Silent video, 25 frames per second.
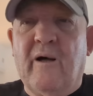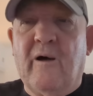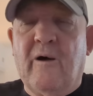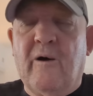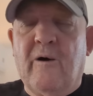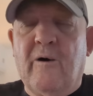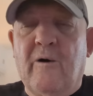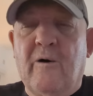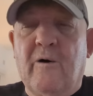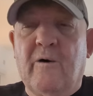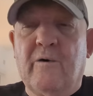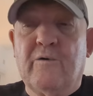
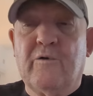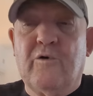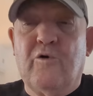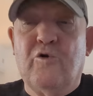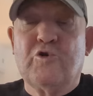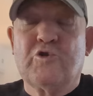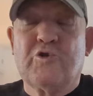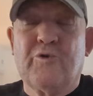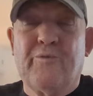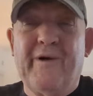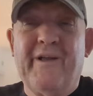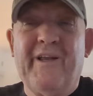uh, who
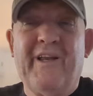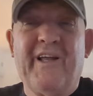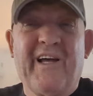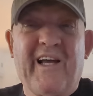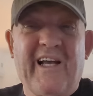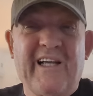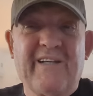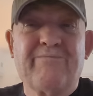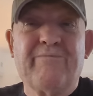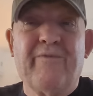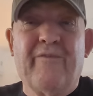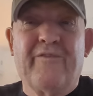used to be
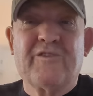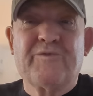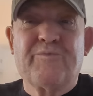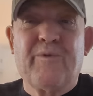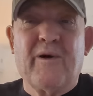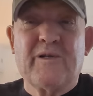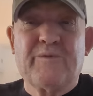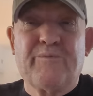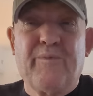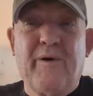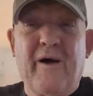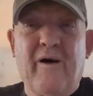Nicky Smith's
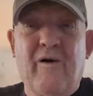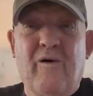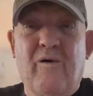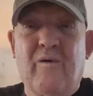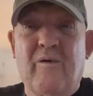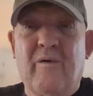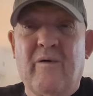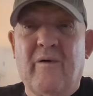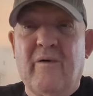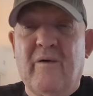best pal,